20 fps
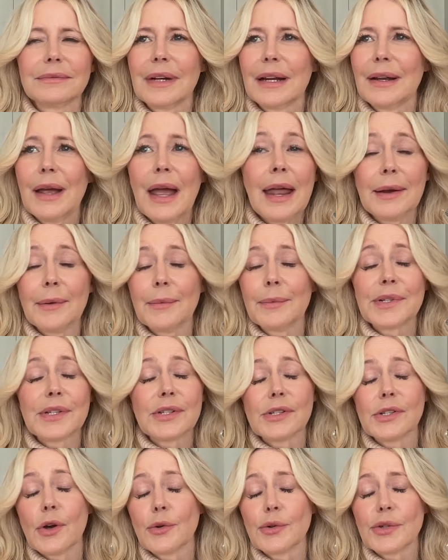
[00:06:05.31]
and it
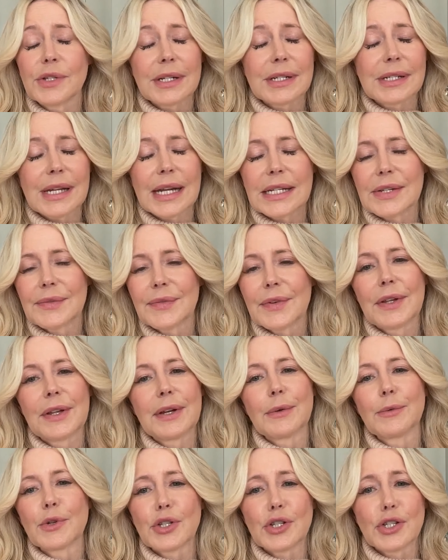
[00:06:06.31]
was so successful
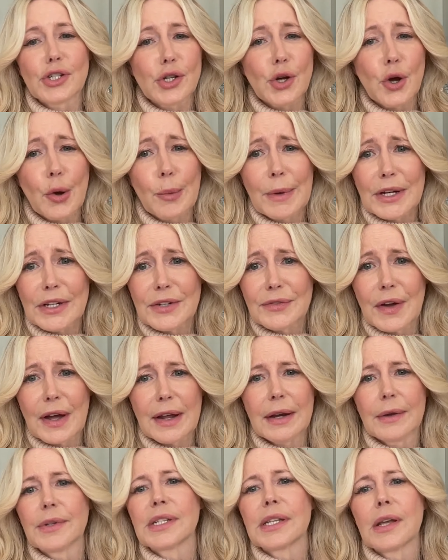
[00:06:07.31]
and it was so much
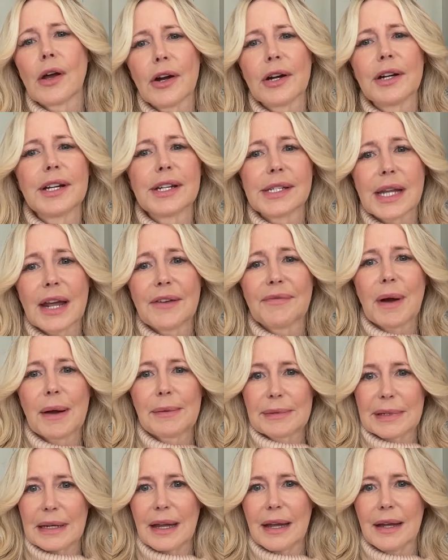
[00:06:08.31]
fun. It was the hardest I've
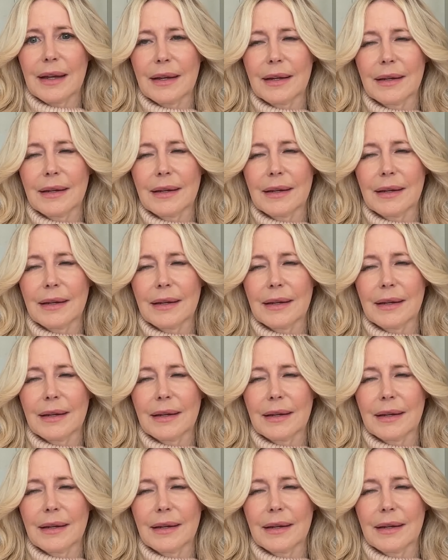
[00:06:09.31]
probably,